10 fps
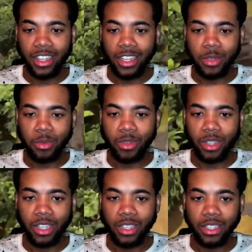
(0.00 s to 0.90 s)
Each
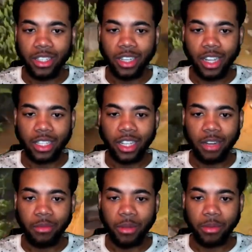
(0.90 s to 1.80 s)
each side of
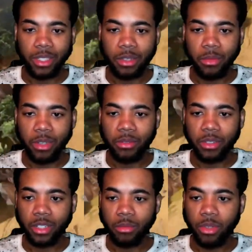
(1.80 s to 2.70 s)
the map is something different,
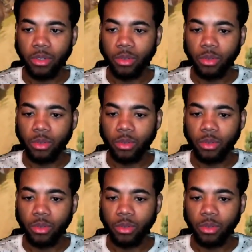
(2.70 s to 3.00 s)
something new.